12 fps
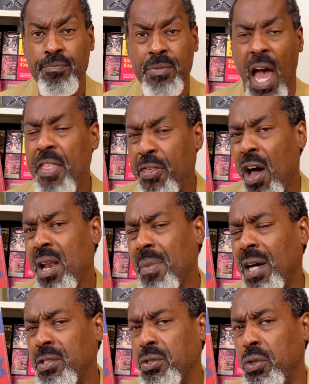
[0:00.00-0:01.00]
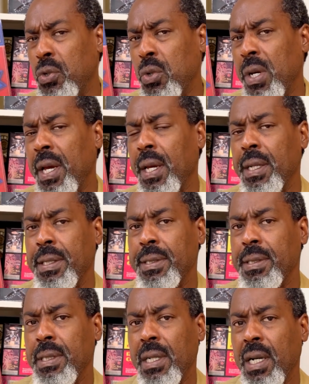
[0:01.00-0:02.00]
I thought about doing
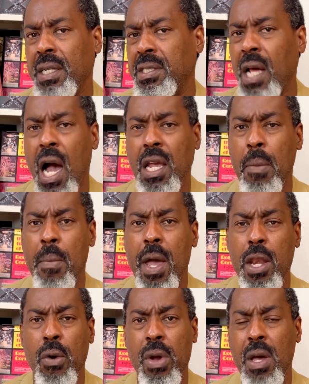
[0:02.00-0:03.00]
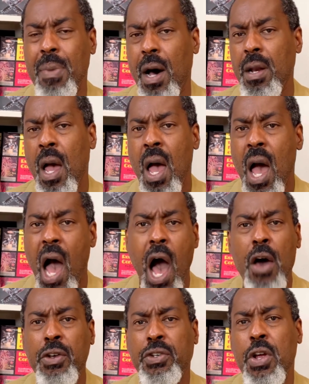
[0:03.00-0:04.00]
a documentary about
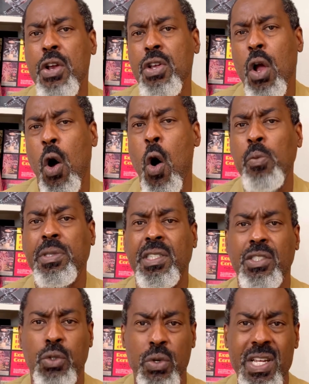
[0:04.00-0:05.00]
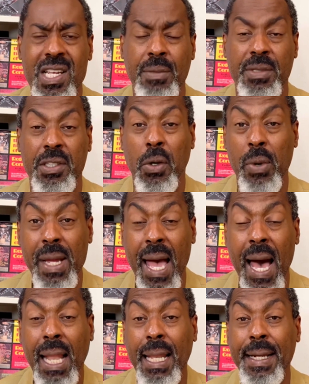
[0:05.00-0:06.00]
how to turn your hopes and dreams into
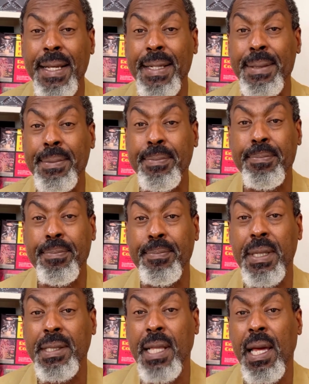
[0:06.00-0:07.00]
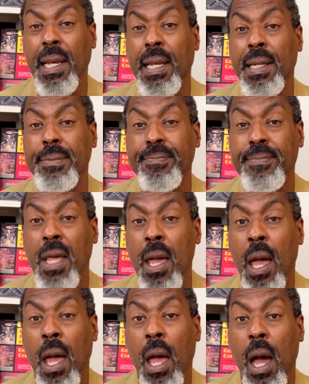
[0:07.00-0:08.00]
reality, but then
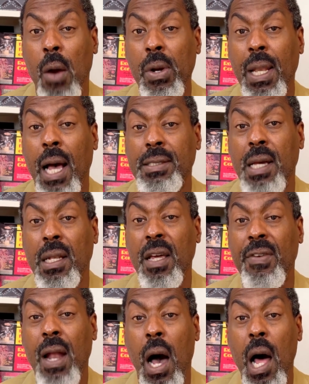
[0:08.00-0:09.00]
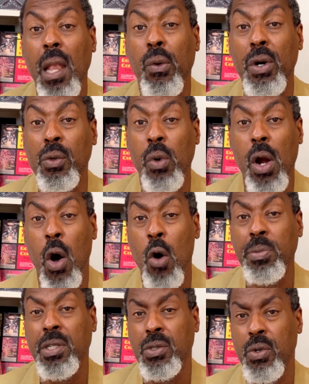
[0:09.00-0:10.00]
I realized I live in Hollywood where
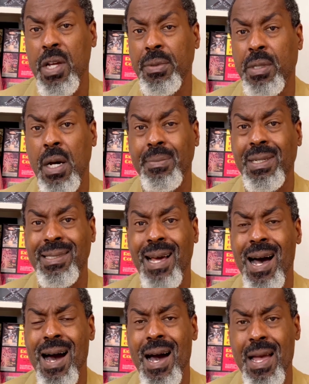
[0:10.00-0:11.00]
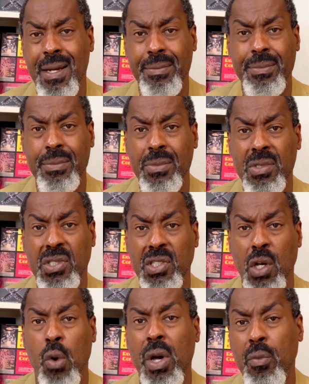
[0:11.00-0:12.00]
hopes and dreams come to die,
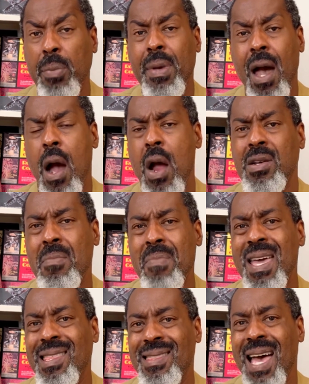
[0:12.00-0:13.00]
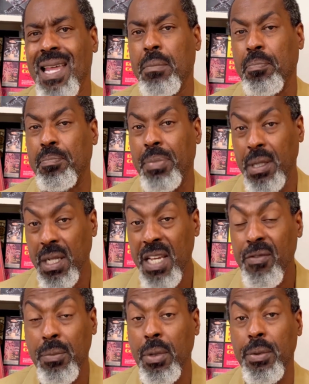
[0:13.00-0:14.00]
so it would be hard to make that
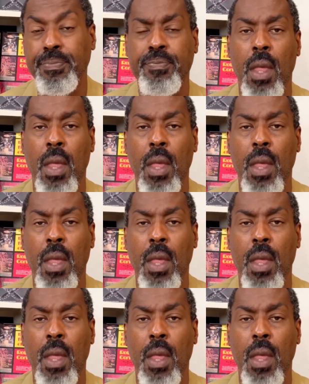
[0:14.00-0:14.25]
believable.